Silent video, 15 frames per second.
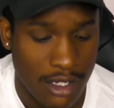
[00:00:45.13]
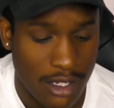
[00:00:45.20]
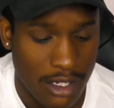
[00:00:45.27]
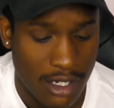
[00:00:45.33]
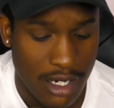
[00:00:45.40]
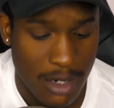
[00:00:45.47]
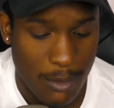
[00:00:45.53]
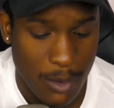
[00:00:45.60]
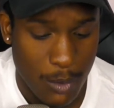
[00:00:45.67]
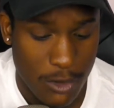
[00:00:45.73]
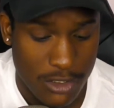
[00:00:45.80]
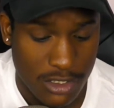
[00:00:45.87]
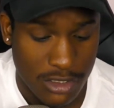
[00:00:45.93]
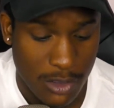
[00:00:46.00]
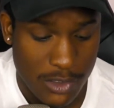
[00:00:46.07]
We worked
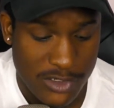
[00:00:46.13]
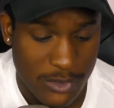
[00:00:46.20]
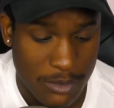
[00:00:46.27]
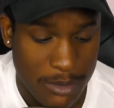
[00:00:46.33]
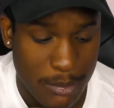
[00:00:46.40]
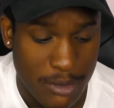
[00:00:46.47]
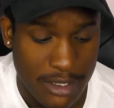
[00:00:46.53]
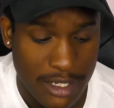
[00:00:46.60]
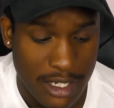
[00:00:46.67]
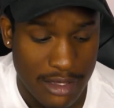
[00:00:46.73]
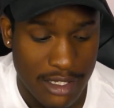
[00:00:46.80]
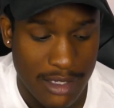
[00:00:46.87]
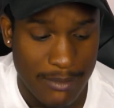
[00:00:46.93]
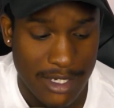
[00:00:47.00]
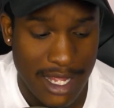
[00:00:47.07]
closely with people to get
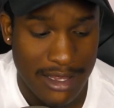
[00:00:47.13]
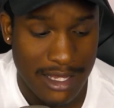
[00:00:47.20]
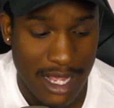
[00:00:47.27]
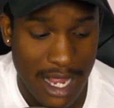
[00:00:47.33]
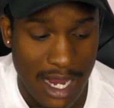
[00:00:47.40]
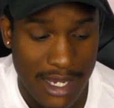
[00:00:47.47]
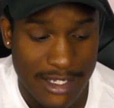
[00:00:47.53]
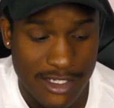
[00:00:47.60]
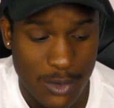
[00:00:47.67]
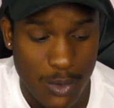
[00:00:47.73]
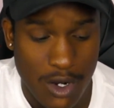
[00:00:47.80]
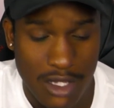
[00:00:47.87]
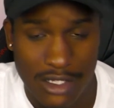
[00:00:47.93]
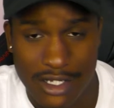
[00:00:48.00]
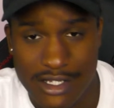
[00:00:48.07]
them at the highest
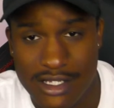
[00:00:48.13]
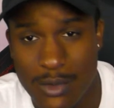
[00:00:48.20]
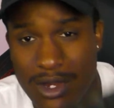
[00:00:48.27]
quality. So we